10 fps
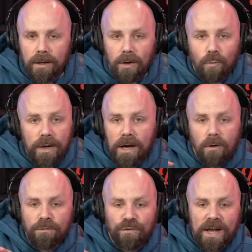we
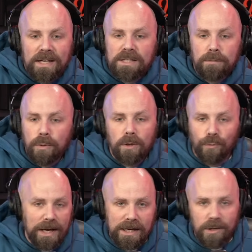don't fantasy book
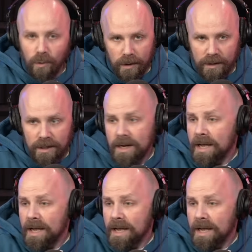Randy Orton,